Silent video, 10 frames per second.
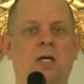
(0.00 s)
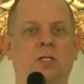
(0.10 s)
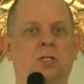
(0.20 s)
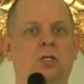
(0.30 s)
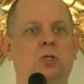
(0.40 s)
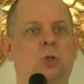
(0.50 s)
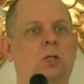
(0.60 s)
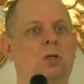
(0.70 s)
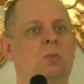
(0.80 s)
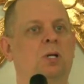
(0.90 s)
It's just a short
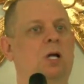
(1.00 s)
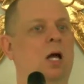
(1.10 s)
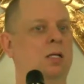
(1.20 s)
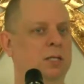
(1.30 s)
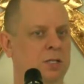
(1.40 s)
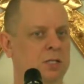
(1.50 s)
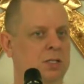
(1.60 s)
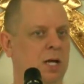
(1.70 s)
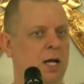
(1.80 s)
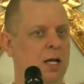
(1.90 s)
little bit of content
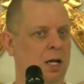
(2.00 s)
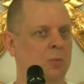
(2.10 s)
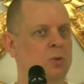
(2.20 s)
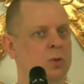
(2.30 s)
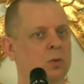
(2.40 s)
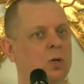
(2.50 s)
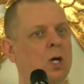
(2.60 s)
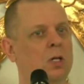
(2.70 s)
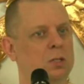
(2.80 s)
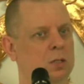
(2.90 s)
just to kind of help you
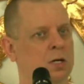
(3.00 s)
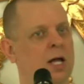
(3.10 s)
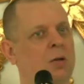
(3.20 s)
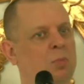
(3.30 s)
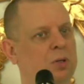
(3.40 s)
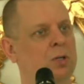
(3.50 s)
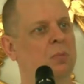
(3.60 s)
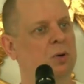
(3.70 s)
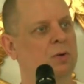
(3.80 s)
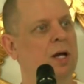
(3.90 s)
to learn how to build
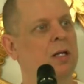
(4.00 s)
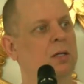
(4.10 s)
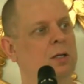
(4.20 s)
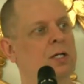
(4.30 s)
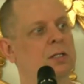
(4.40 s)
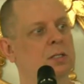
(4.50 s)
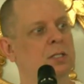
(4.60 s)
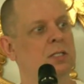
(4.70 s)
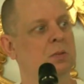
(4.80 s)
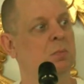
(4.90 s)
up a regular,
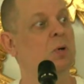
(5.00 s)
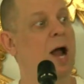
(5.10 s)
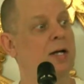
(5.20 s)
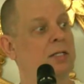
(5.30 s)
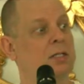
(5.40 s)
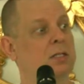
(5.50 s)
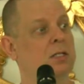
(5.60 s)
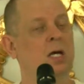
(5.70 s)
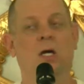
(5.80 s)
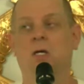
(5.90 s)
consistent
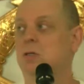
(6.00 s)
practice.